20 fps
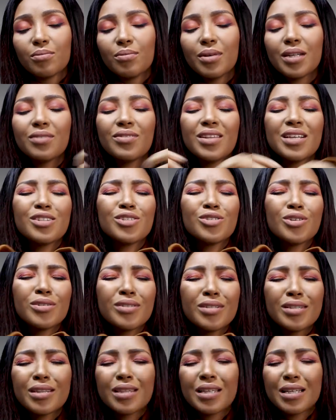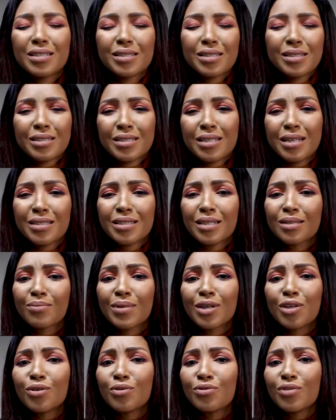But if there's certain things in sex that
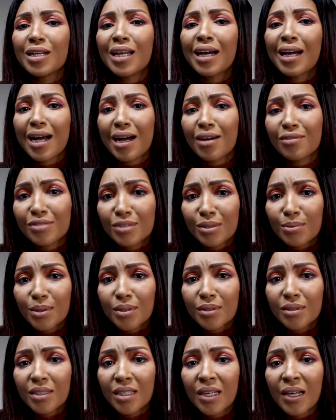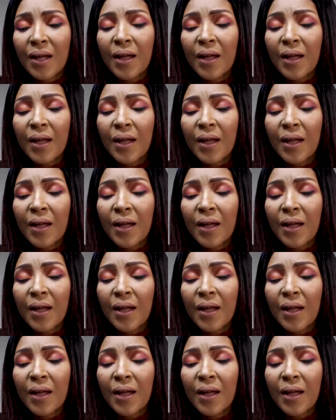make you feel uncomfortable,